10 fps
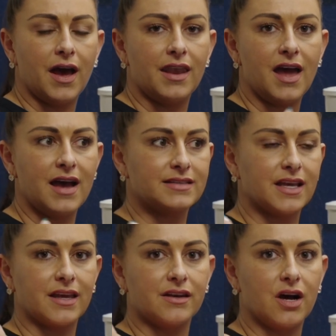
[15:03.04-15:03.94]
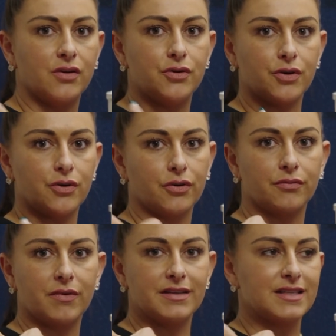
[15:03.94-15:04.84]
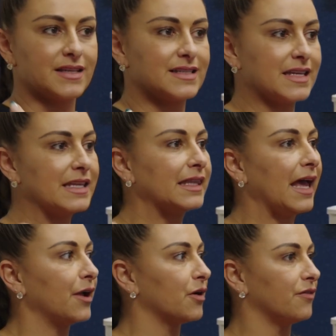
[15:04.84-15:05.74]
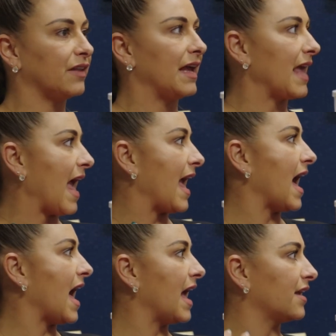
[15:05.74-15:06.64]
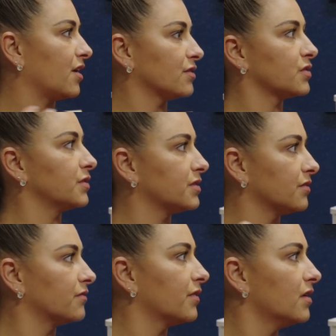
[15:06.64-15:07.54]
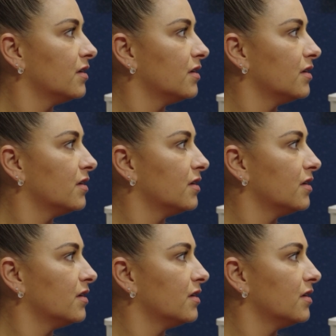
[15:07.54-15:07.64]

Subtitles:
and has like an under or a skin layer of like AI and all sorts of